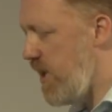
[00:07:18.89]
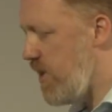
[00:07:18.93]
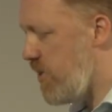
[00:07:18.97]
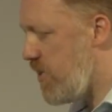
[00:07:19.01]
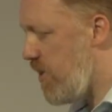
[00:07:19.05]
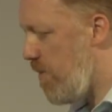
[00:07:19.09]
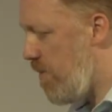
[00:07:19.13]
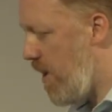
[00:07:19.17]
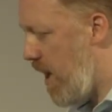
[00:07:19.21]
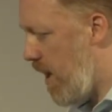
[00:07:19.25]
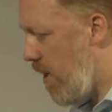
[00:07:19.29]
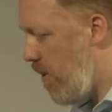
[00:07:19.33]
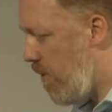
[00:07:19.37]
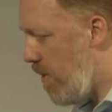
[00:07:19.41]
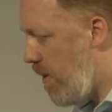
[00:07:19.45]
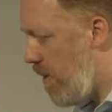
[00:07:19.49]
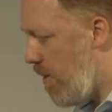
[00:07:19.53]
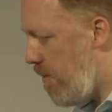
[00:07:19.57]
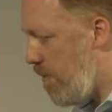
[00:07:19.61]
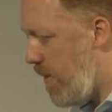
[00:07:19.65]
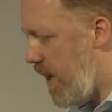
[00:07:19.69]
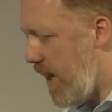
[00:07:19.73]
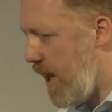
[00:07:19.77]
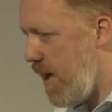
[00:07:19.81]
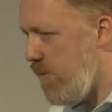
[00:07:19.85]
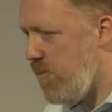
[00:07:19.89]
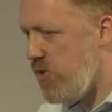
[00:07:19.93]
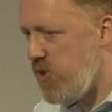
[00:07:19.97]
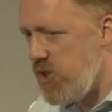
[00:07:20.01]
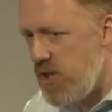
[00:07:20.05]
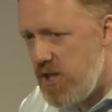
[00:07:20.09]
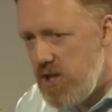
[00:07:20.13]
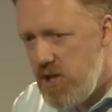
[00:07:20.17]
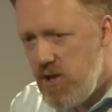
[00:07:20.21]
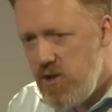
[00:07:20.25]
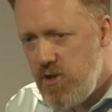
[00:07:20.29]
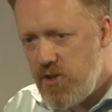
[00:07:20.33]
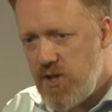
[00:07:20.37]
It's about being able to
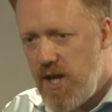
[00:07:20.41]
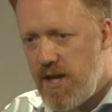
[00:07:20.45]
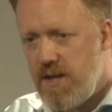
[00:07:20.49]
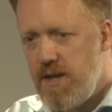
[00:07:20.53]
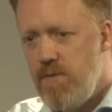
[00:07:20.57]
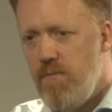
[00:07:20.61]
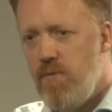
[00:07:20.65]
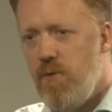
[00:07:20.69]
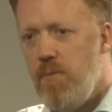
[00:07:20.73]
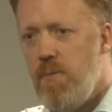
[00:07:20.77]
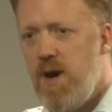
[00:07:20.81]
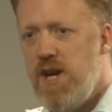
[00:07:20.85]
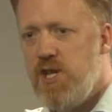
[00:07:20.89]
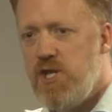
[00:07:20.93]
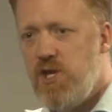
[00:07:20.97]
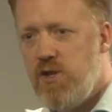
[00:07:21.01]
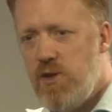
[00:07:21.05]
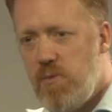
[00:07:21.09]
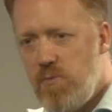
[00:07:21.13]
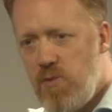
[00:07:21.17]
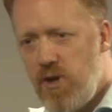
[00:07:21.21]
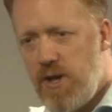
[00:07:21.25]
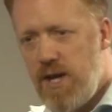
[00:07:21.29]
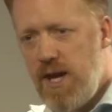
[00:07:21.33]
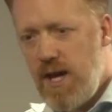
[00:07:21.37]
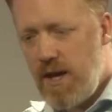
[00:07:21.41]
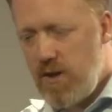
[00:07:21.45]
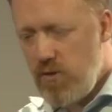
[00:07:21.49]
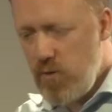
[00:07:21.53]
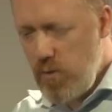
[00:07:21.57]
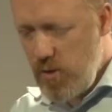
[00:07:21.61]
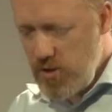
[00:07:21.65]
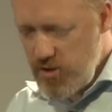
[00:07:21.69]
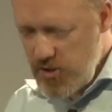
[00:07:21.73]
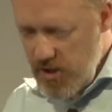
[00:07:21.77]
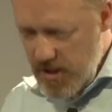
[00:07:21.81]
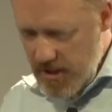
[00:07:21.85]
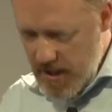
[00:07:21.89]
use that information to predict
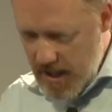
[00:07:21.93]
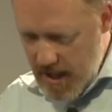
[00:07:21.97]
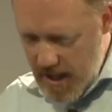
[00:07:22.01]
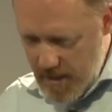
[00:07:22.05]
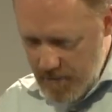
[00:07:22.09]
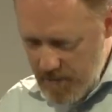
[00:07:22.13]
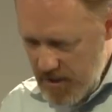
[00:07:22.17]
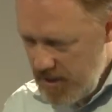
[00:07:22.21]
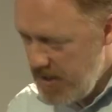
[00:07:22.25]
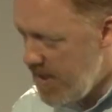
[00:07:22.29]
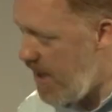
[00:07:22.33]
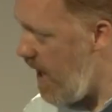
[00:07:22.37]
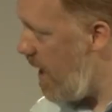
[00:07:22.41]
what's going to happen